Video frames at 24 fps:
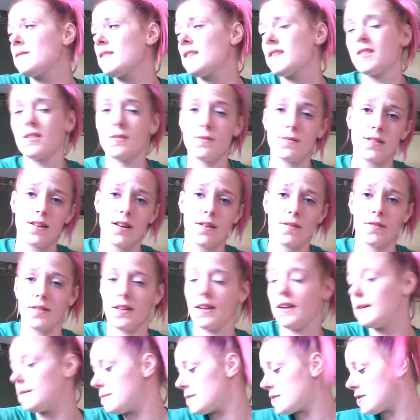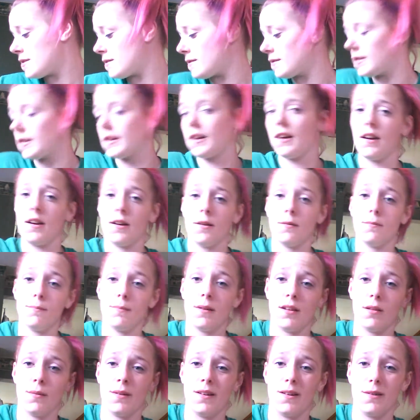she was there for that. She didn't really care.
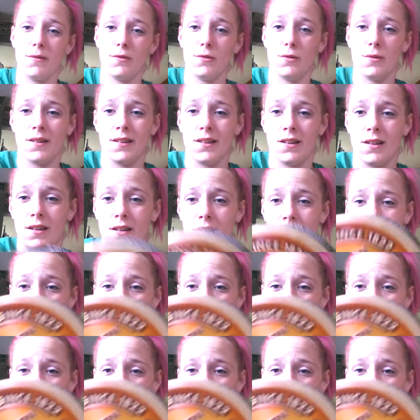By the way, we're doing a